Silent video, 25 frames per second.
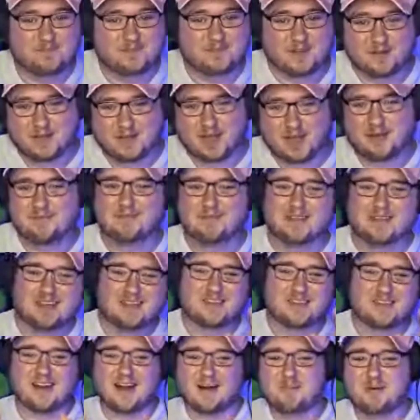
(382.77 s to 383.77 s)
Okay,
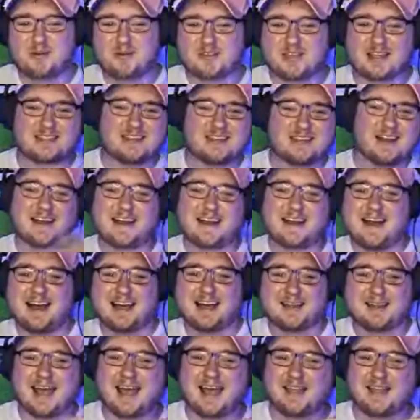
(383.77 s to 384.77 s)
there. I put that there. Now I
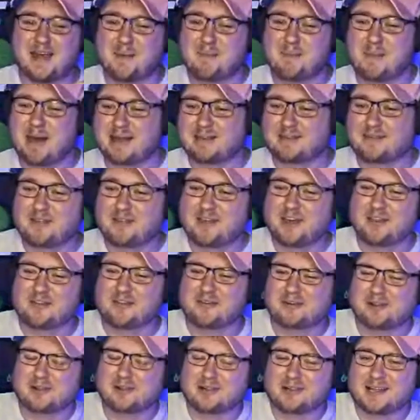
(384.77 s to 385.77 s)
can add that back to the
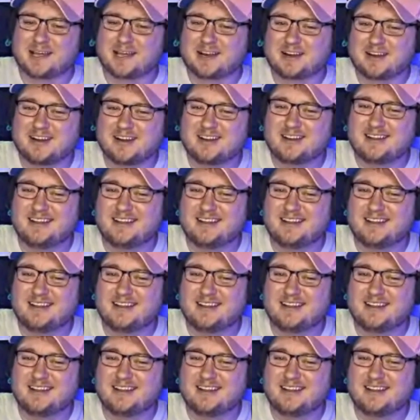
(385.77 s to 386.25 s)
other a little later.